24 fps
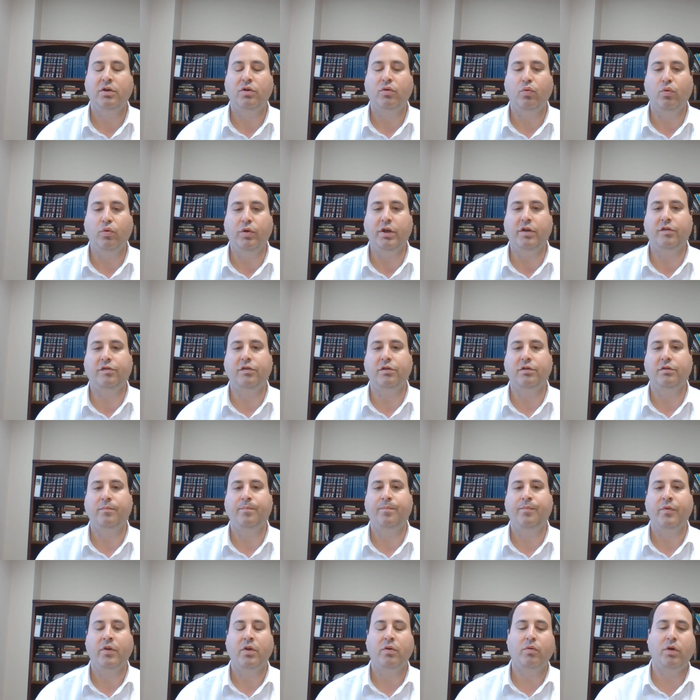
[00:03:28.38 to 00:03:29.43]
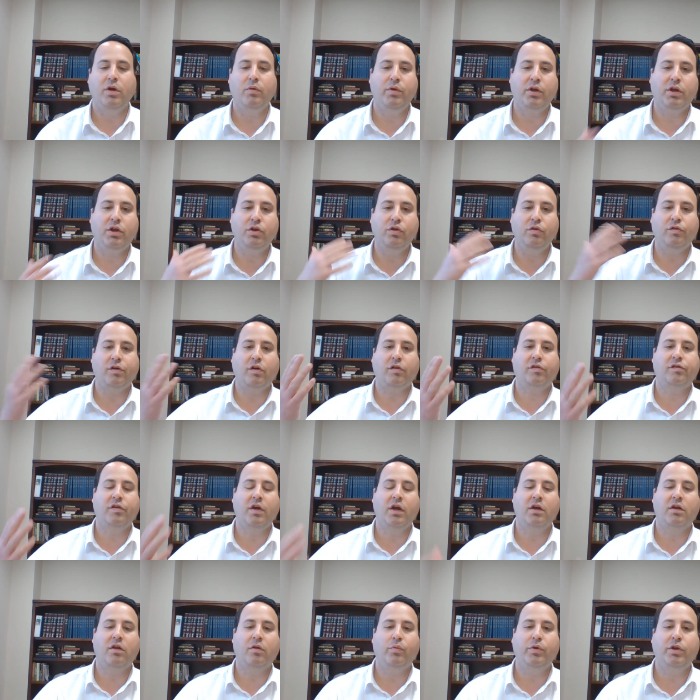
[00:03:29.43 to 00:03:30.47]
reason? Right? We could use our
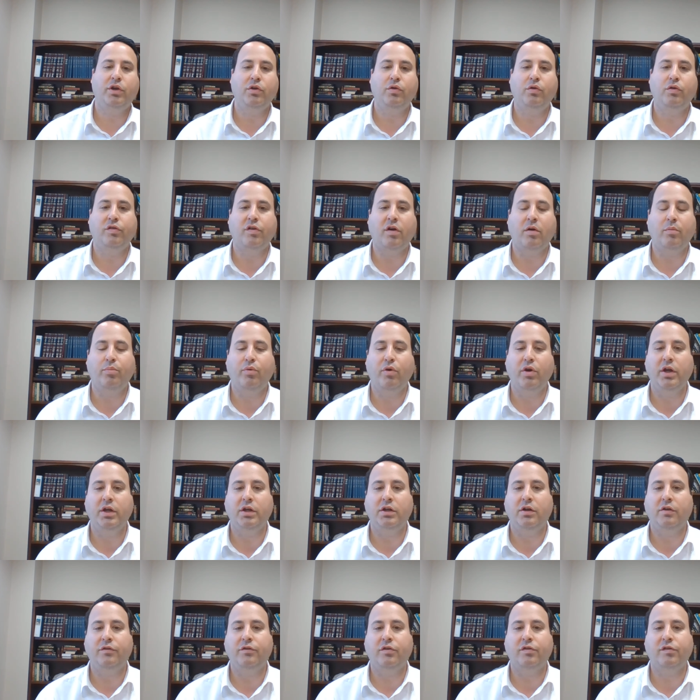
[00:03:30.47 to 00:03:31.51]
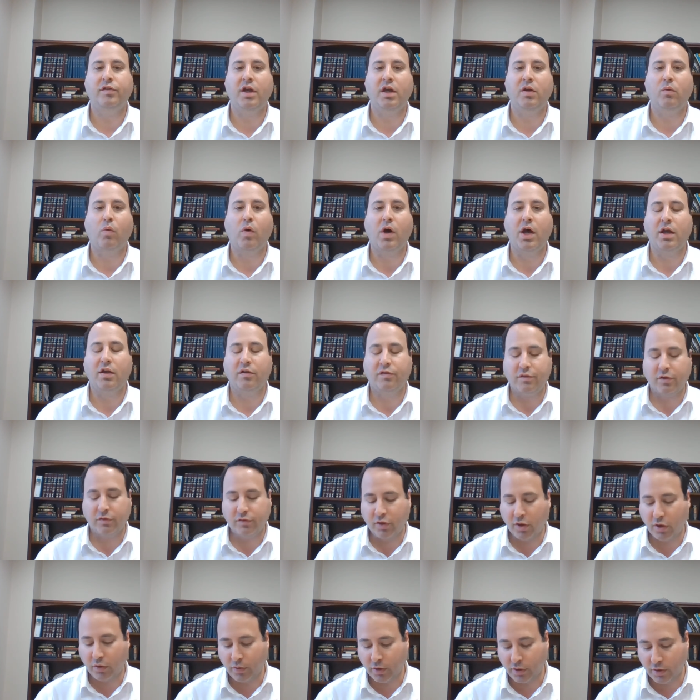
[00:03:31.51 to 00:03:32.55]
seichel, we could use our brain and understand why is the
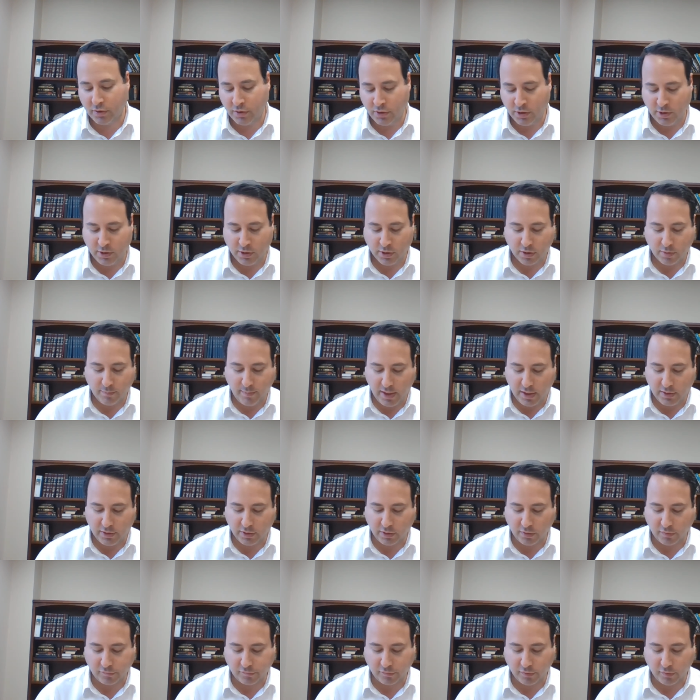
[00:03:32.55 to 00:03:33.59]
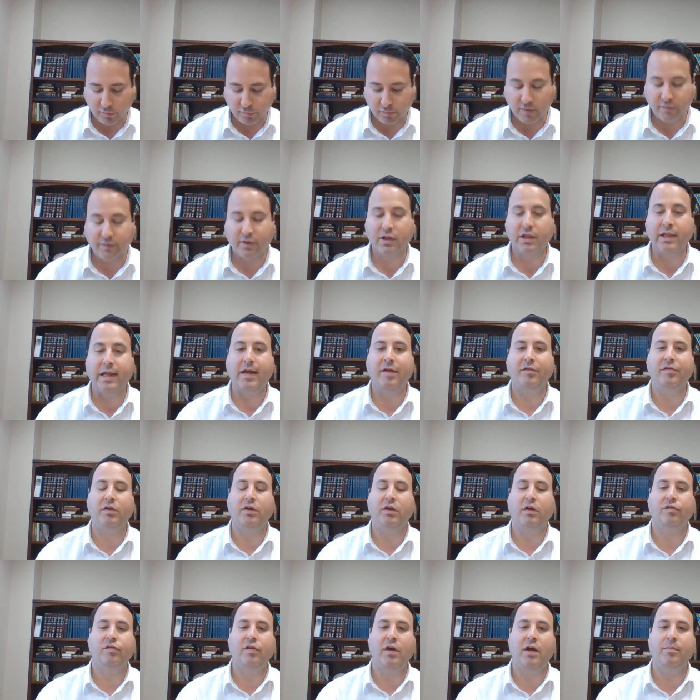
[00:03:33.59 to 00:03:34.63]
Torah commanding us this. And the classic
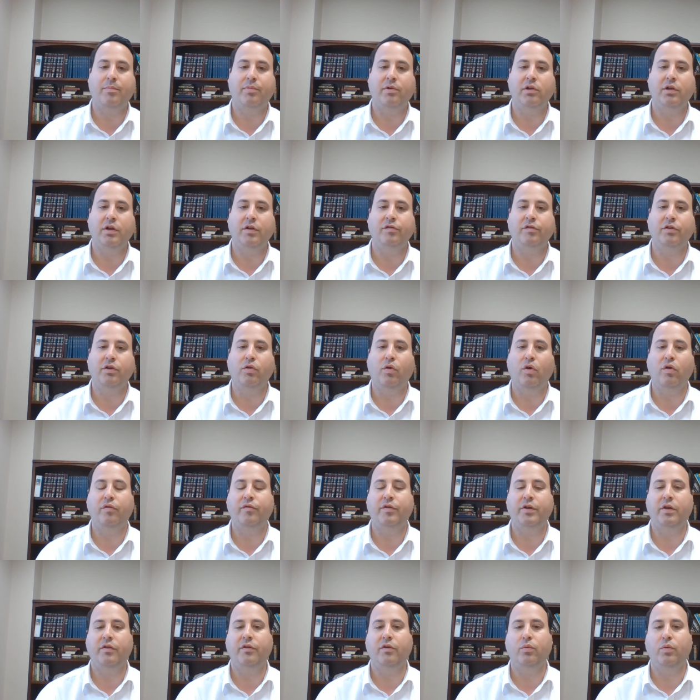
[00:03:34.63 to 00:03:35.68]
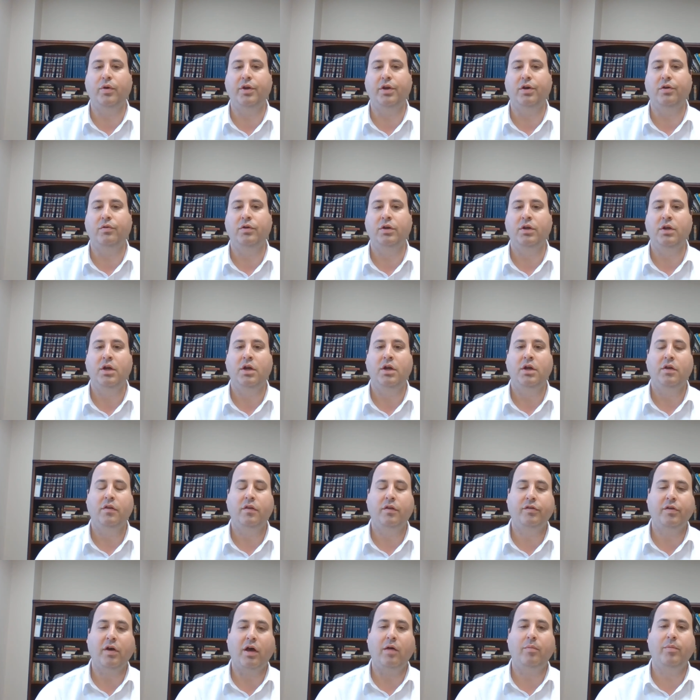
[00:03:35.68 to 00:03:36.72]
example is the orphan and the widow.
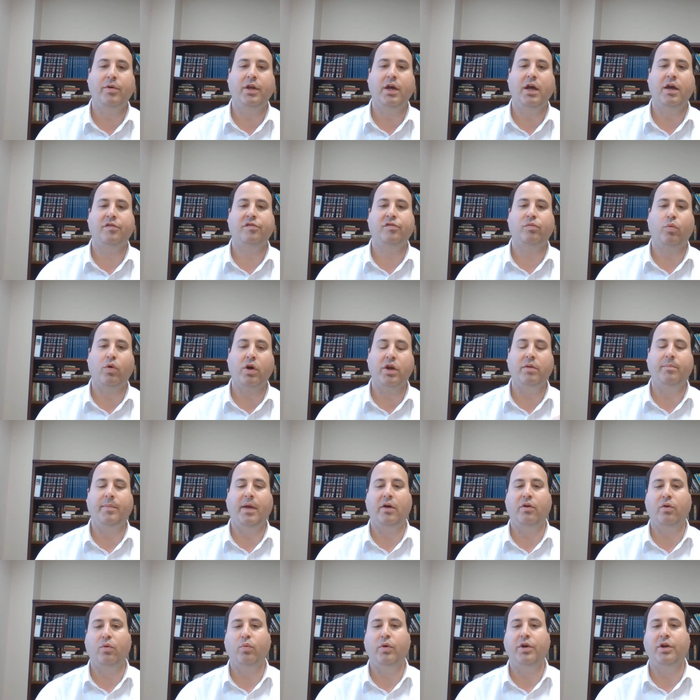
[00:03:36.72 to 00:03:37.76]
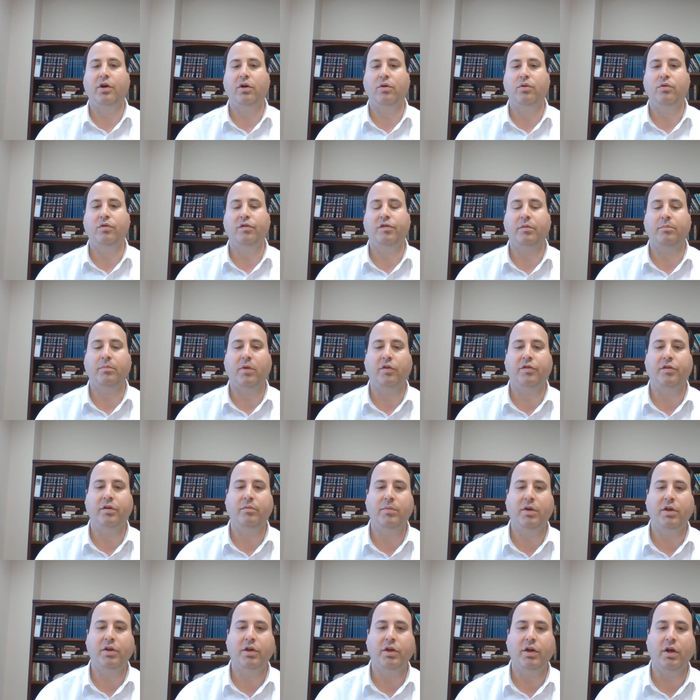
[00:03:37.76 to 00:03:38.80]
The Talmud asks, what about a widow who's a
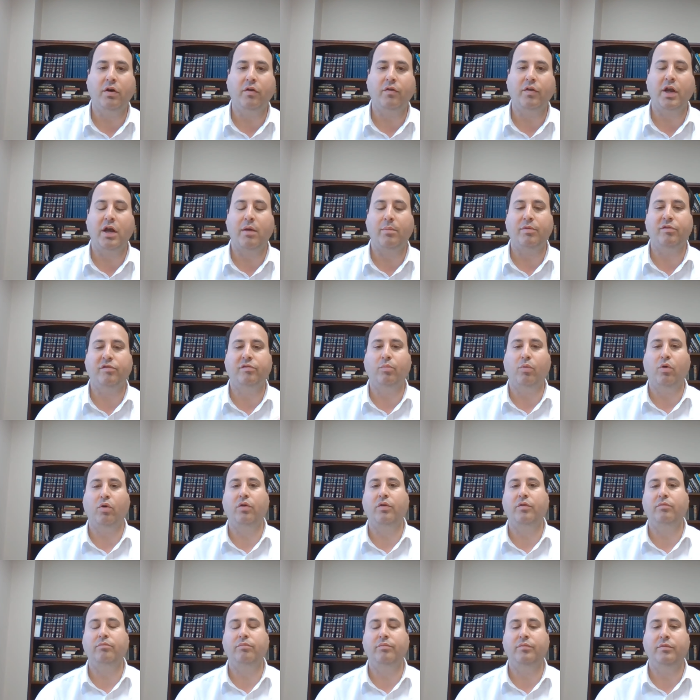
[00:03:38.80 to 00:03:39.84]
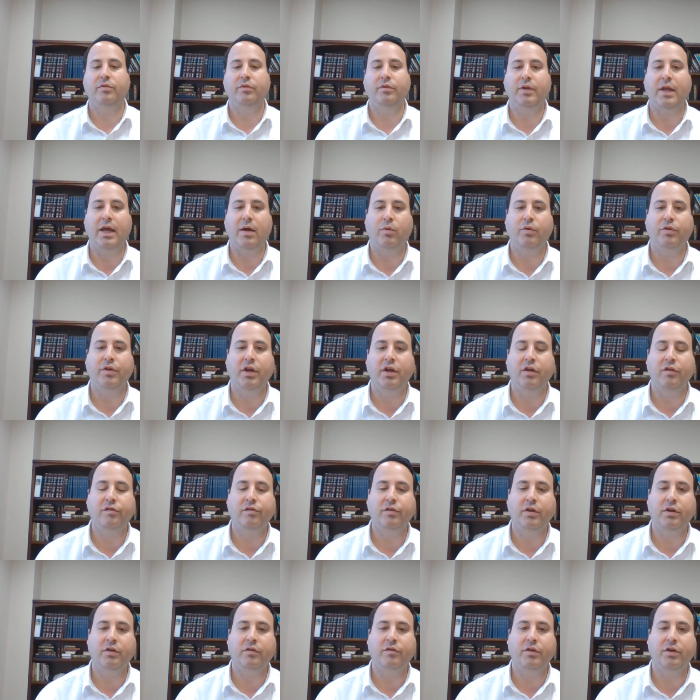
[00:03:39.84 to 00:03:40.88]
multimillionaire? That happens more nowadays
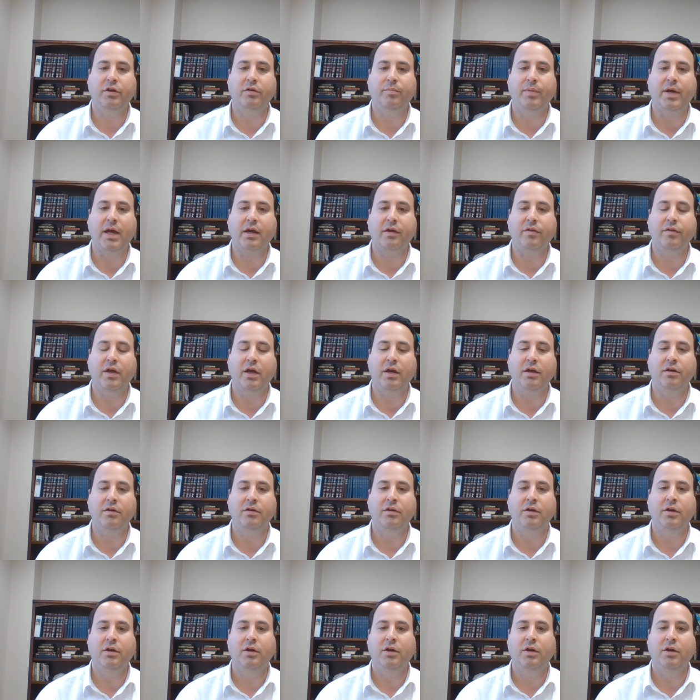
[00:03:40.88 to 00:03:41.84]
than it did back then.